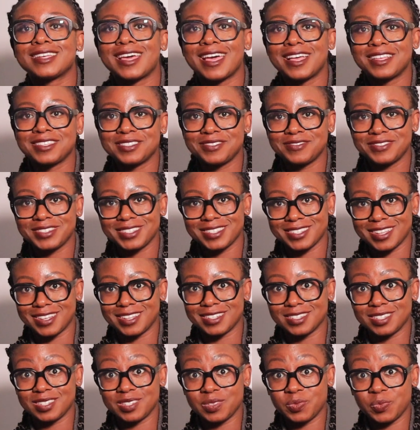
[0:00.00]
as a
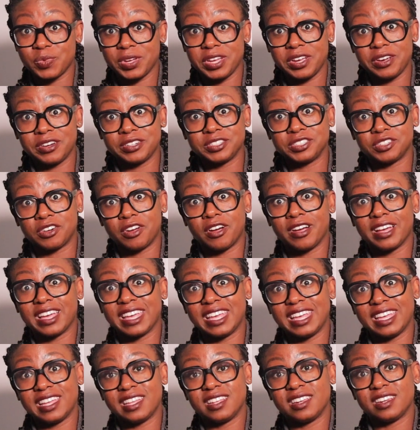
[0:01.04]
result, we are
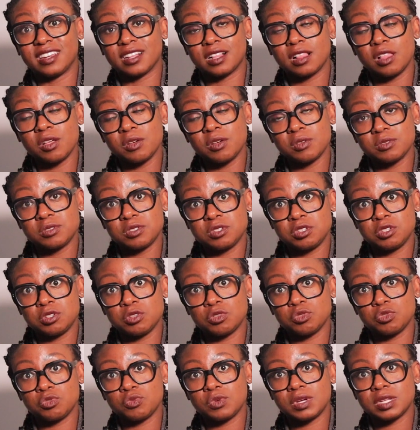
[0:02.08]
drawing in close
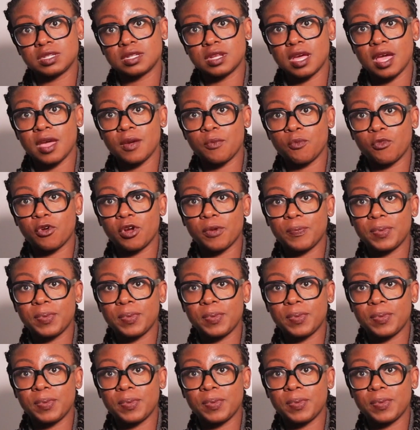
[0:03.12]
to a time where